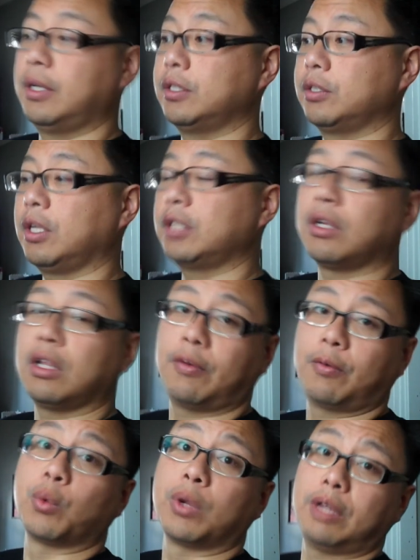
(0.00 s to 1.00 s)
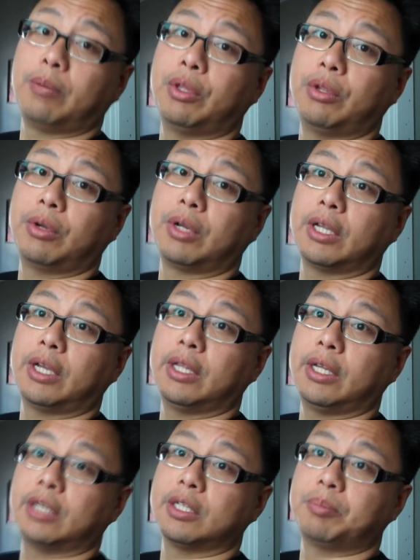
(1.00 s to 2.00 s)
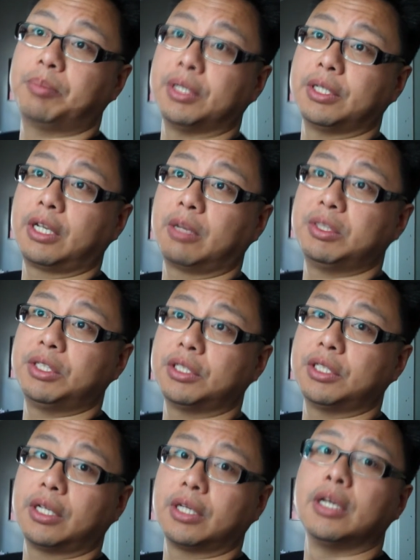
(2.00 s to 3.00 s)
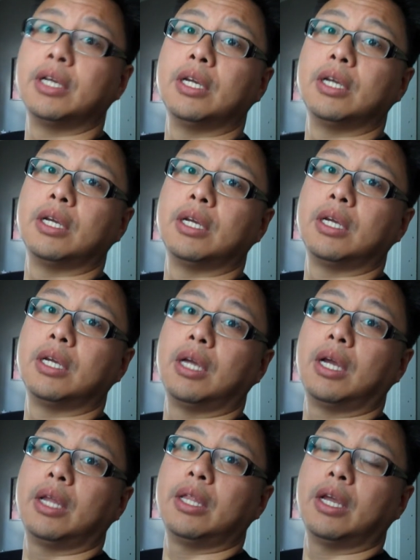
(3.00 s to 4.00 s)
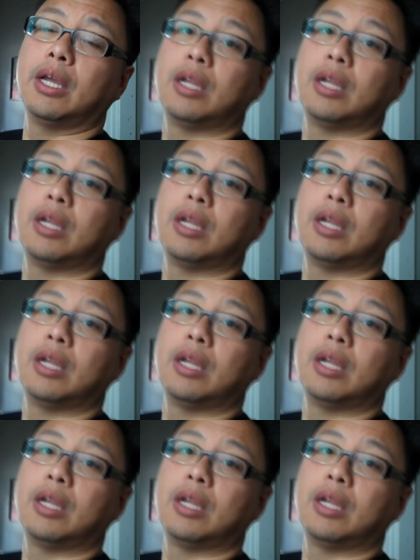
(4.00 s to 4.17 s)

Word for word: And so that's all I've really been doing lately is building images and, and then,